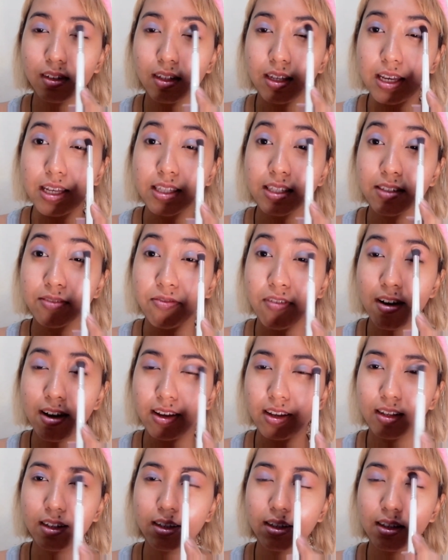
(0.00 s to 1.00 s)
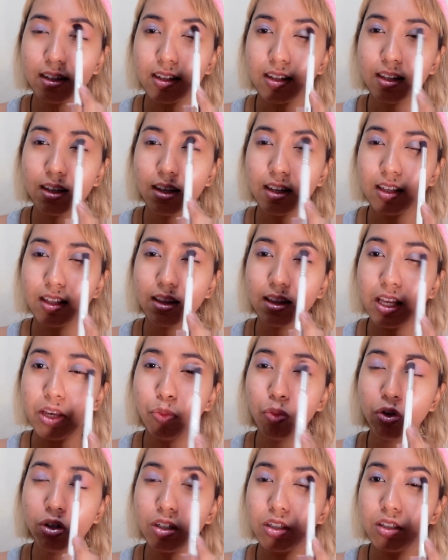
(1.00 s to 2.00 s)
It's fine. They
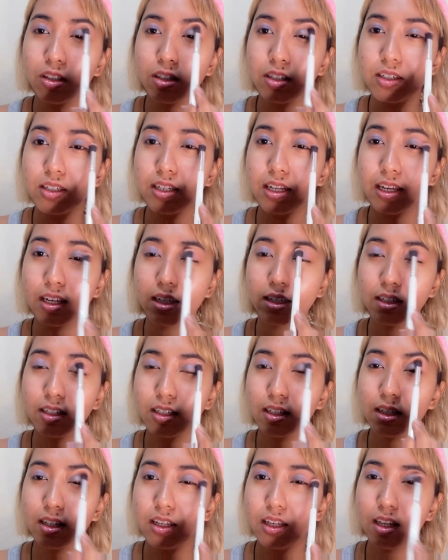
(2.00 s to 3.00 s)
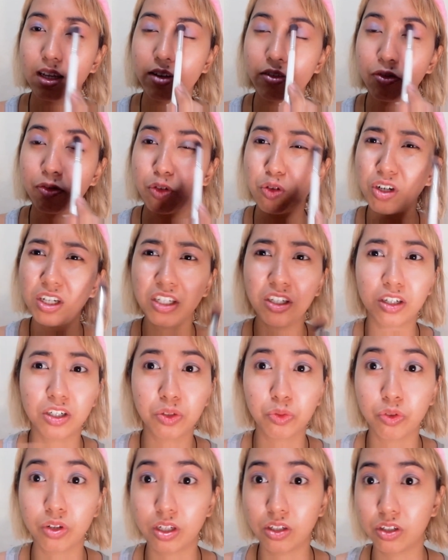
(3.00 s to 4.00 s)
would understand.
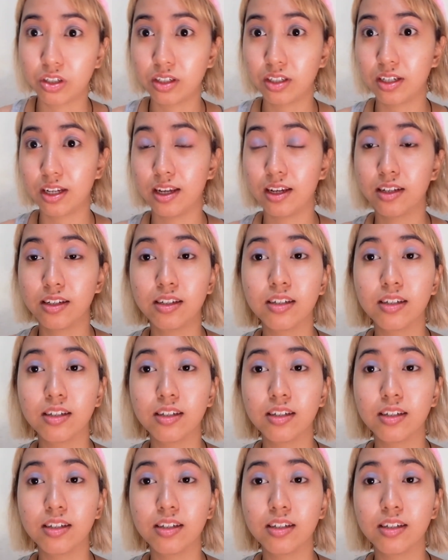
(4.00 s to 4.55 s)
Foreigners would understand.